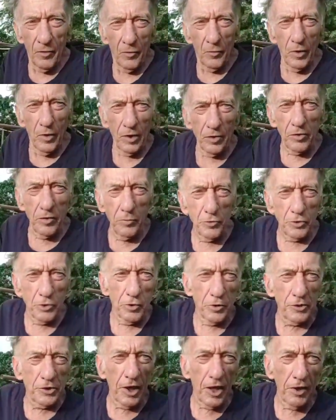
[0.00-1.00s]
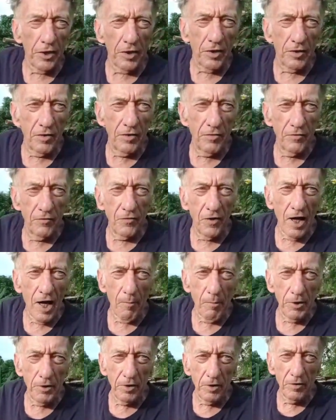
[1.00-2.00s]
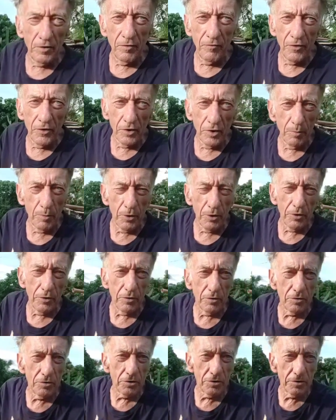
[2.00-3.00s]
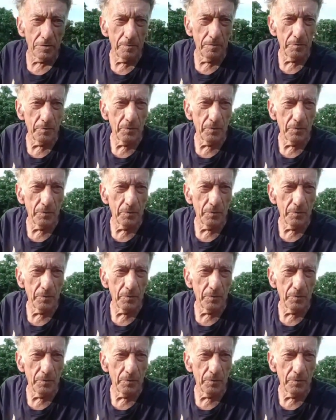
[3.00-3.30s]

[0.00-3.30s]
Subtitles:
Welcome to a tyke farming in the Philippines.